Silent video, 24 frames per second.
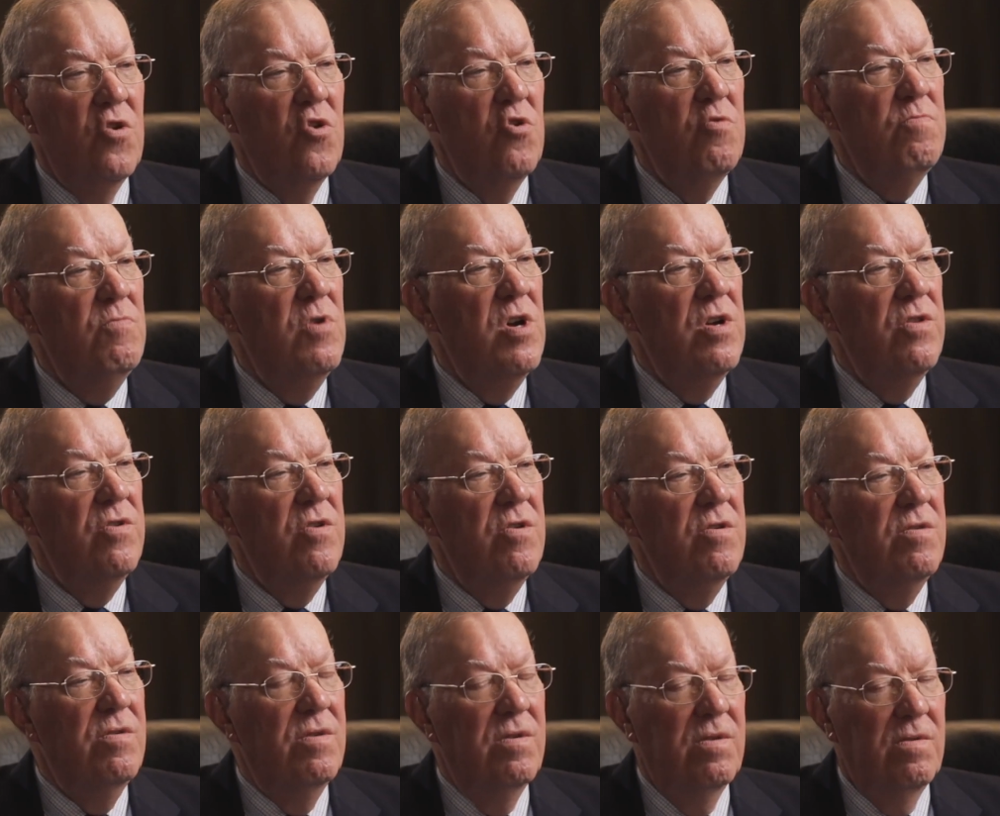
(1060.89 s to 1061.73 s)
her
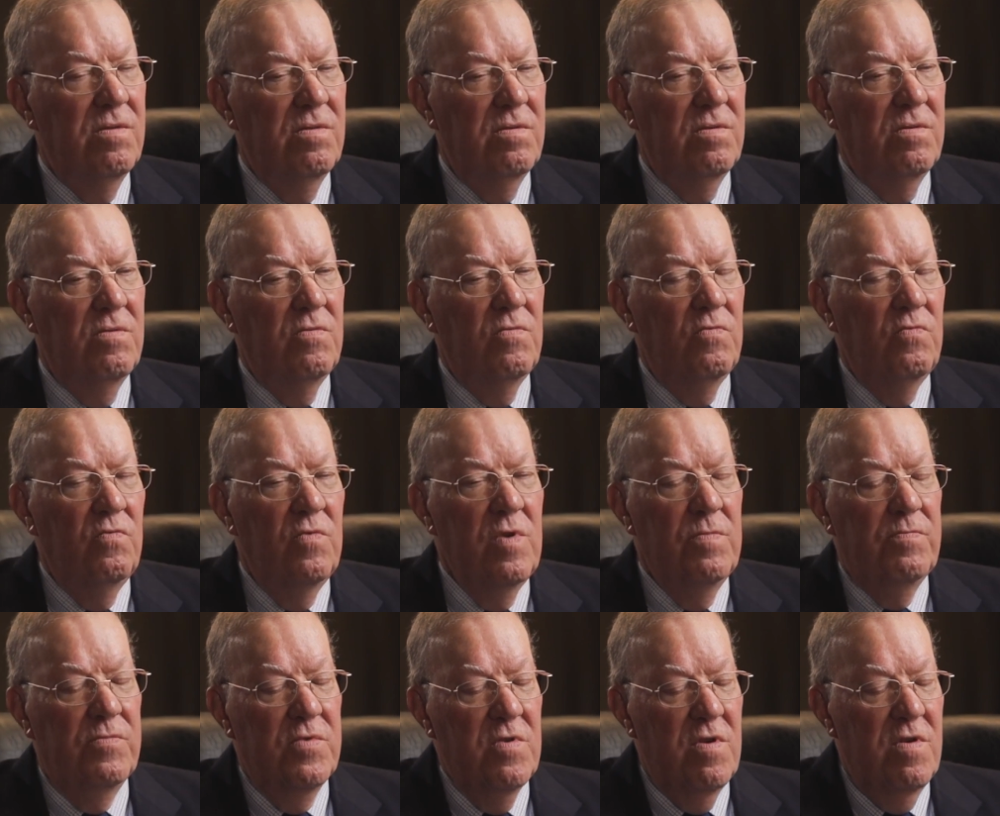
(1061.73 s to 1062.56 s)
mother
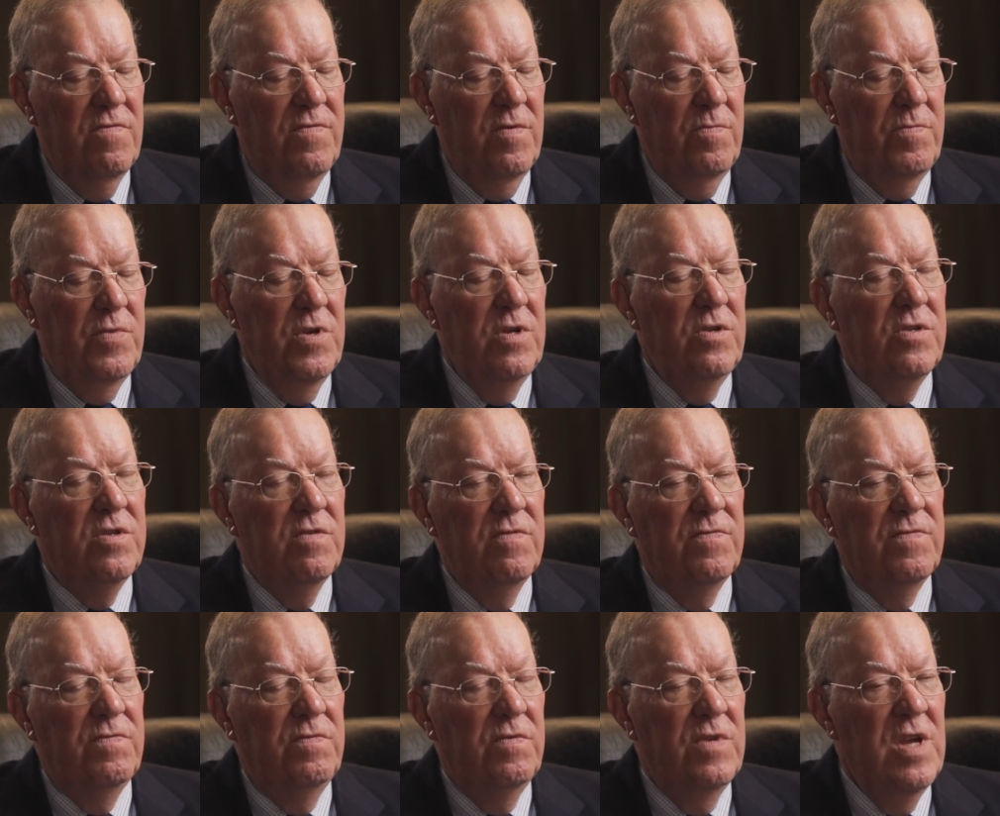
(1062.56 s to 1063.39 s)
ripped off a piece
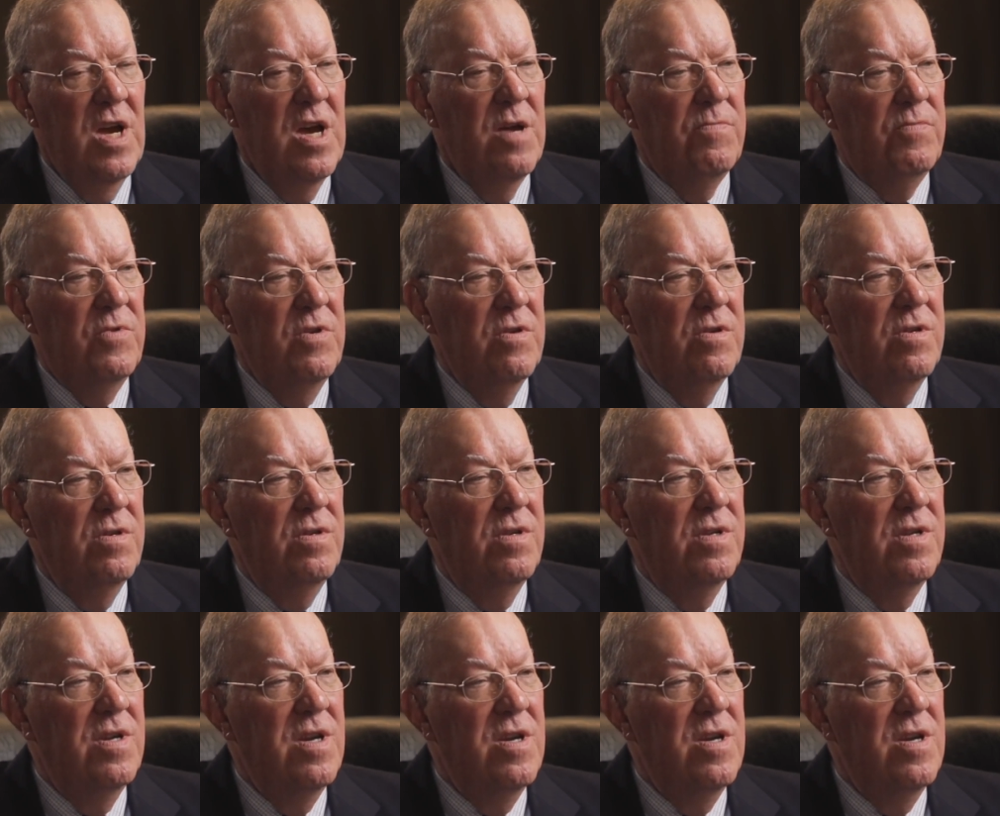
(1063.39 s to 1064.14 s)
of napkin